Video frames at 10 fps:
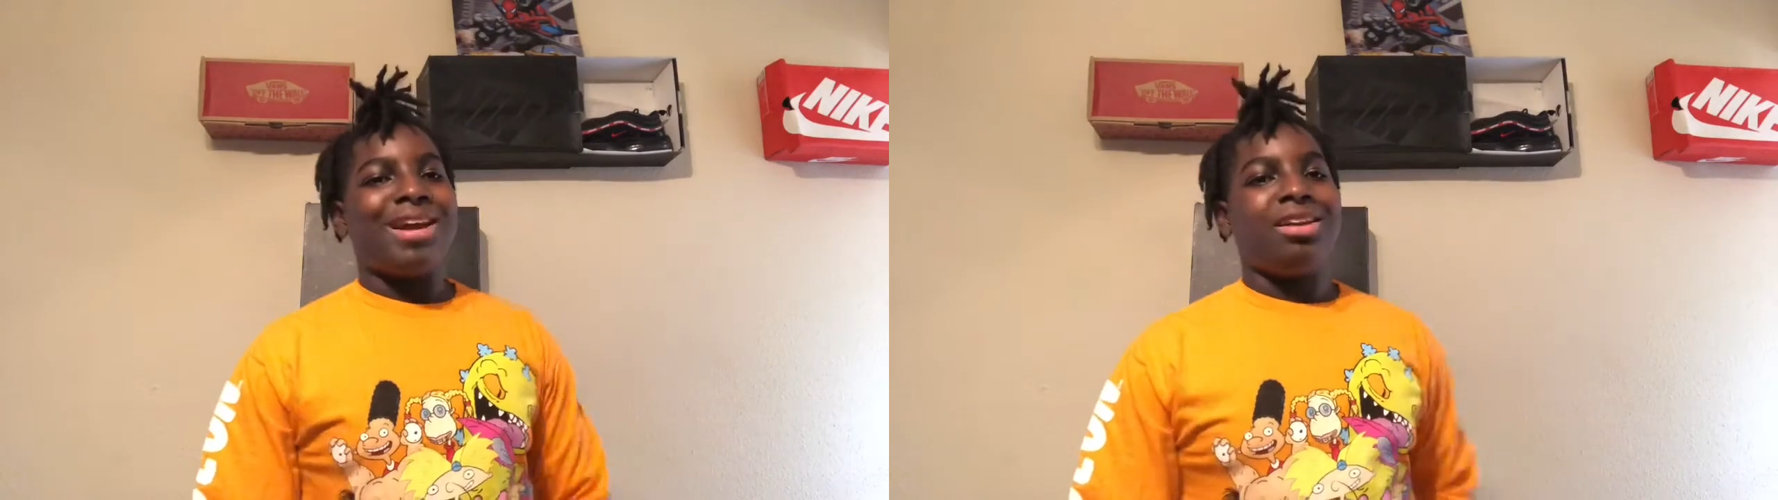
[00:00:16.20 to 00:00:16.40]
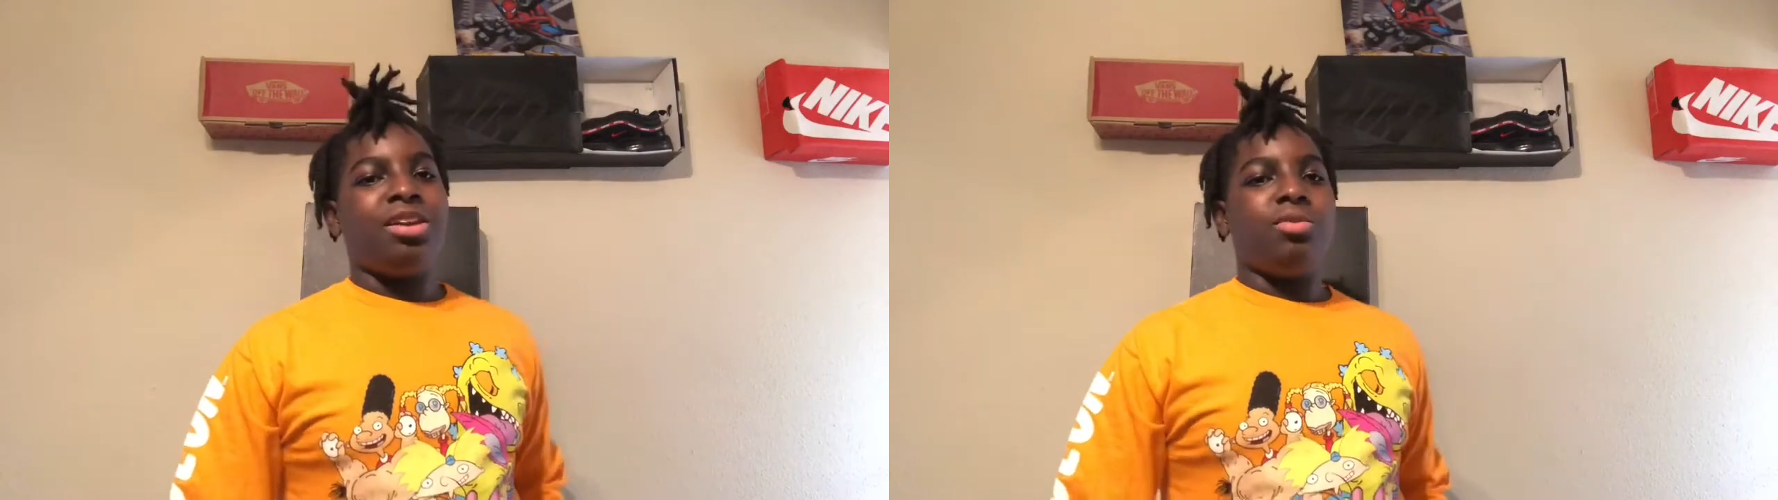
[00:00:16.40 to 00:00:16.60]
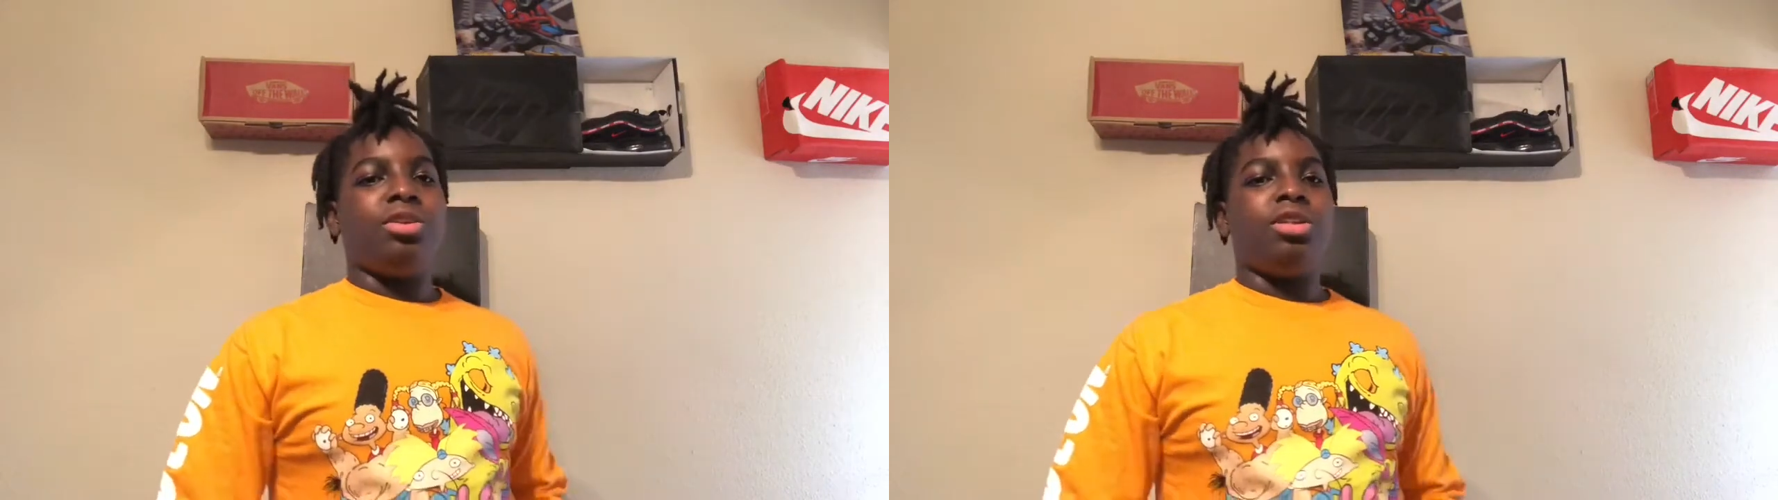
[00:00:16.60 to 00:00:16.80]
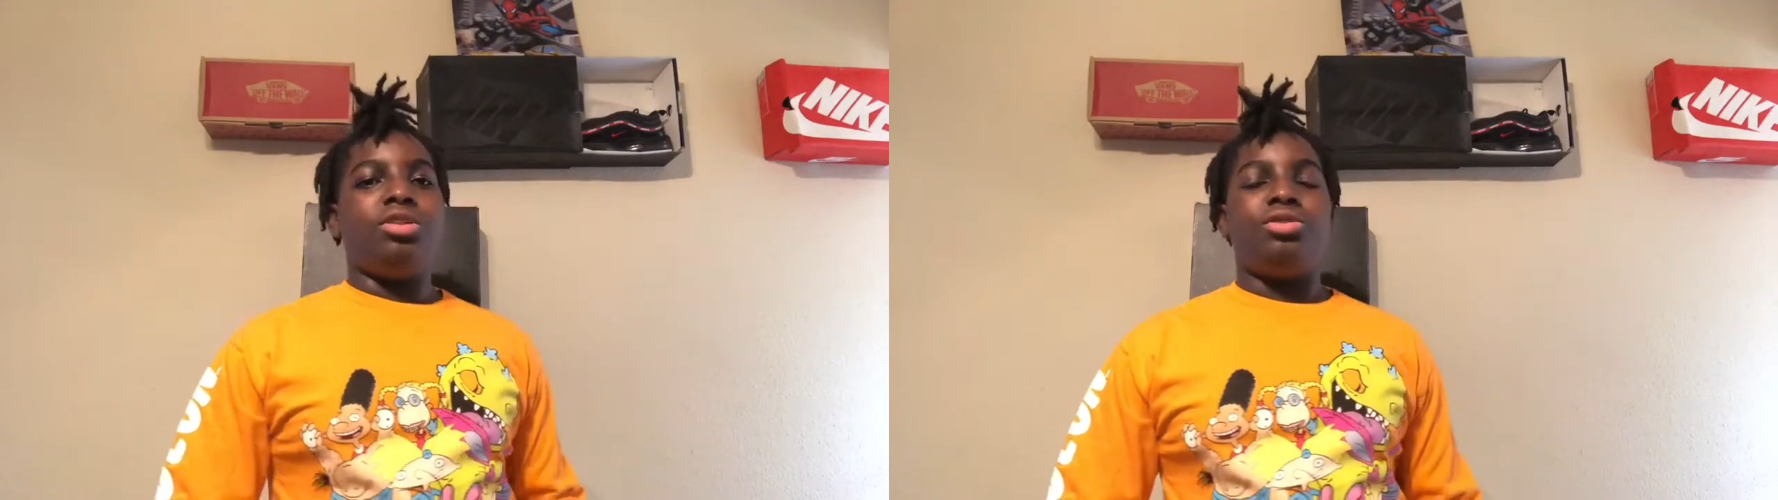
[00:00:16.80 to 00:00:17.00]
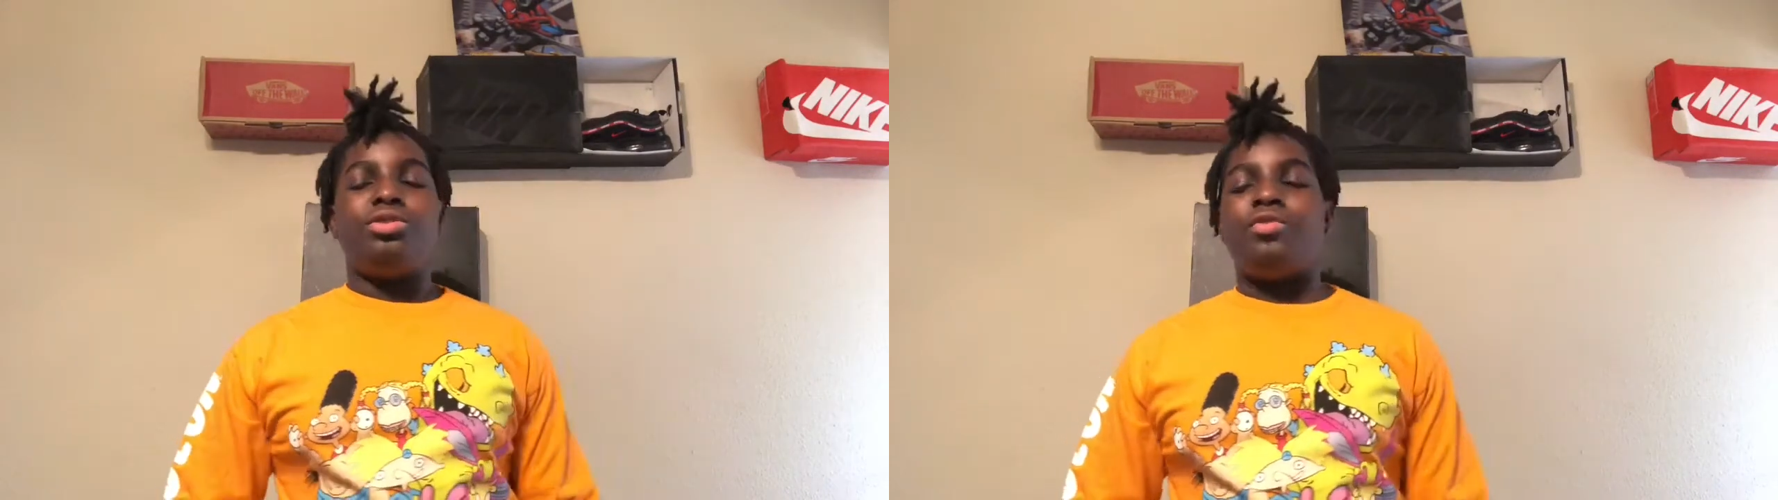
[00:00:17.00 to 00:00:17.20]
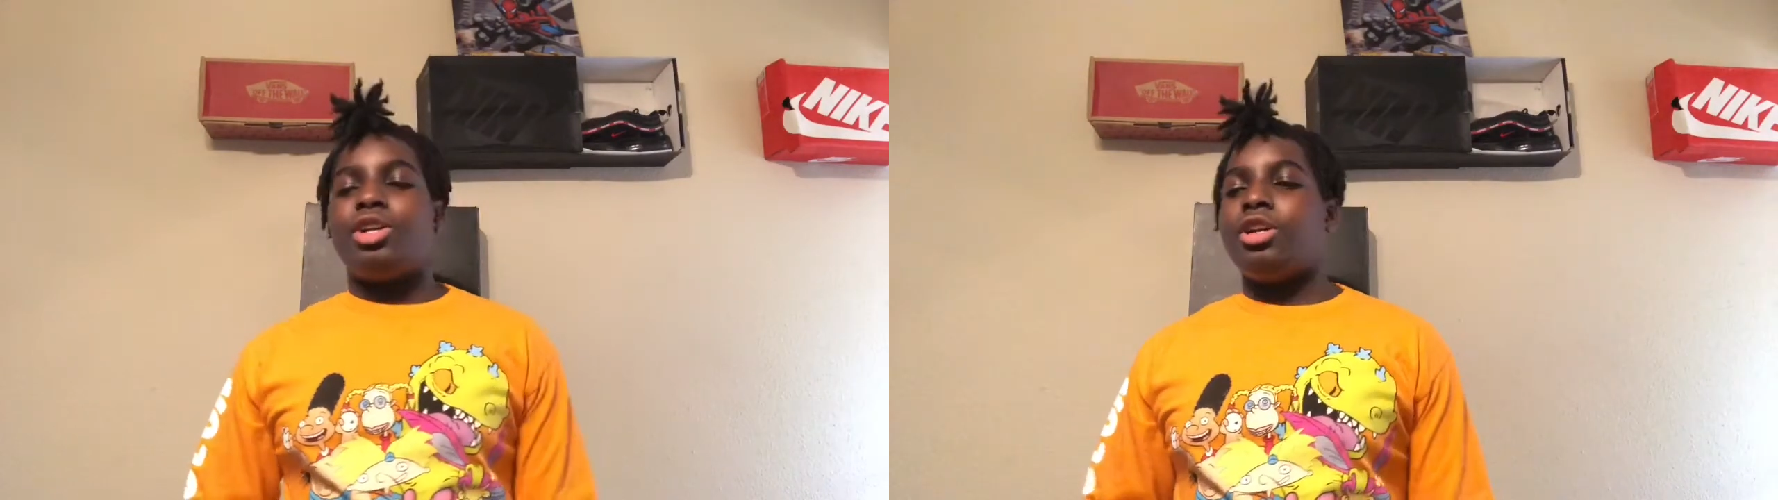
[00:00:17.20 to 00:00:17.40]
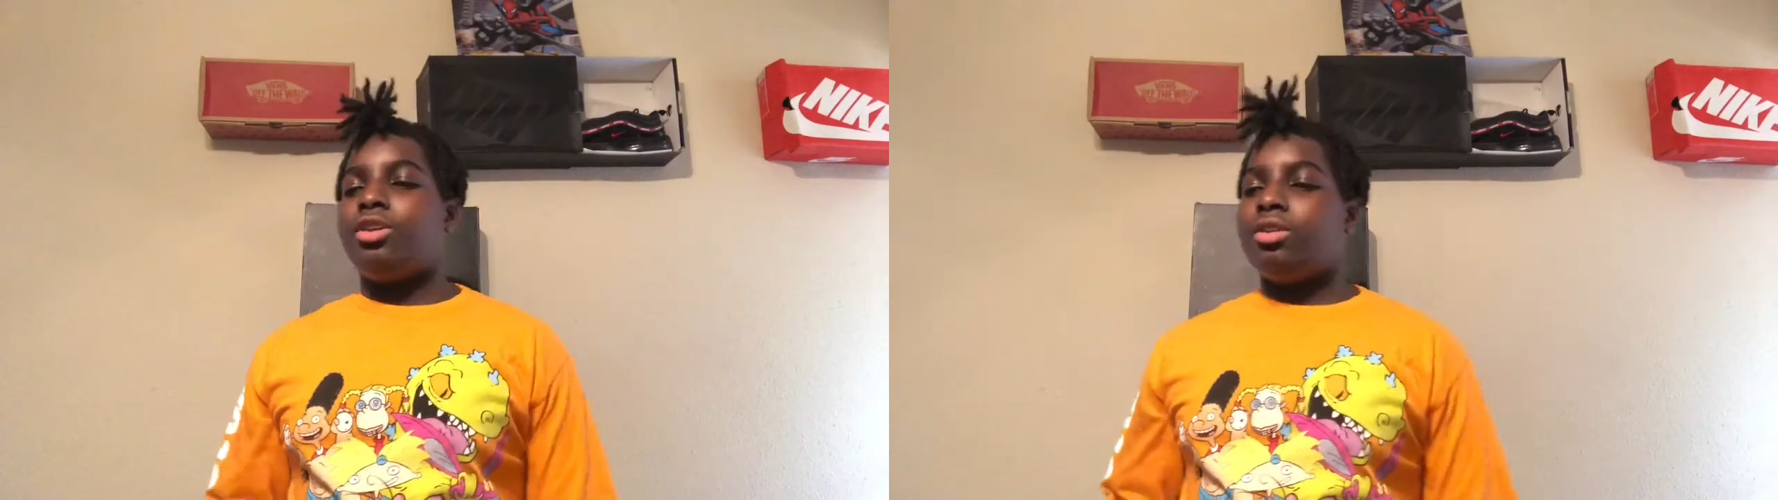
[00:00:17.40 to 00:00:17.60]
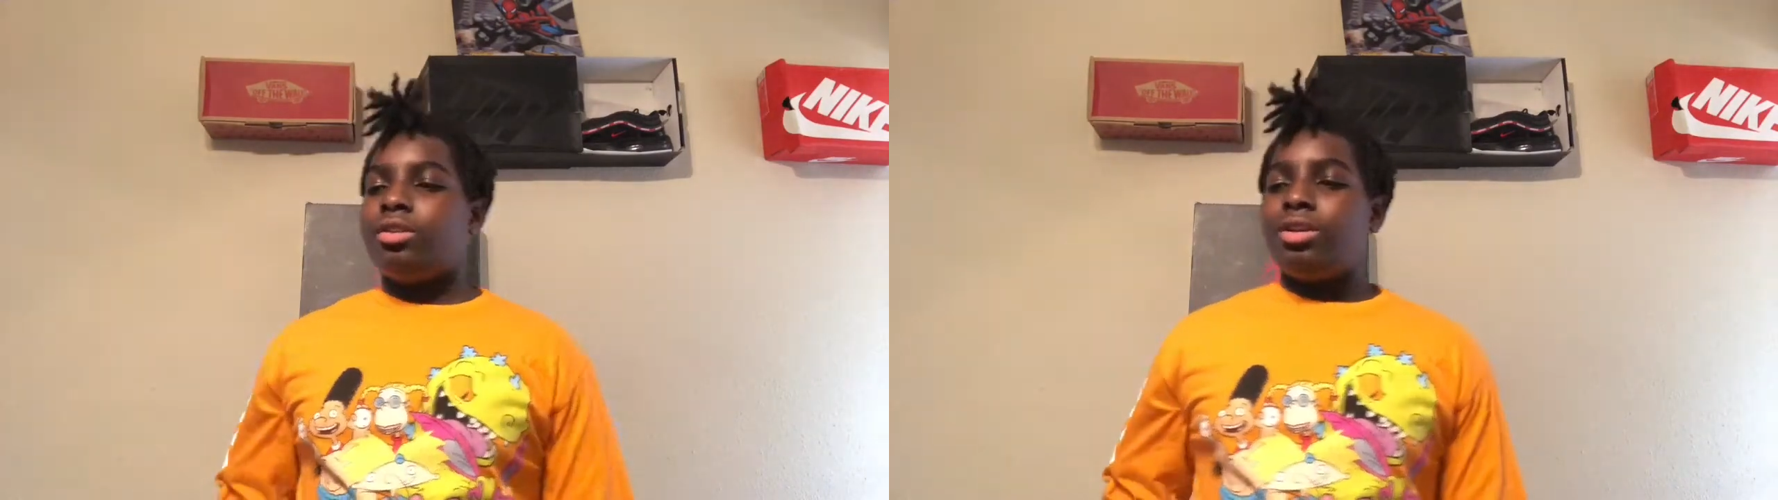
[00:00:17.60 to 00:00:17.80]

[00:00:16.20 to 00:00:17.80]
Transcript: back and give another YouTube video.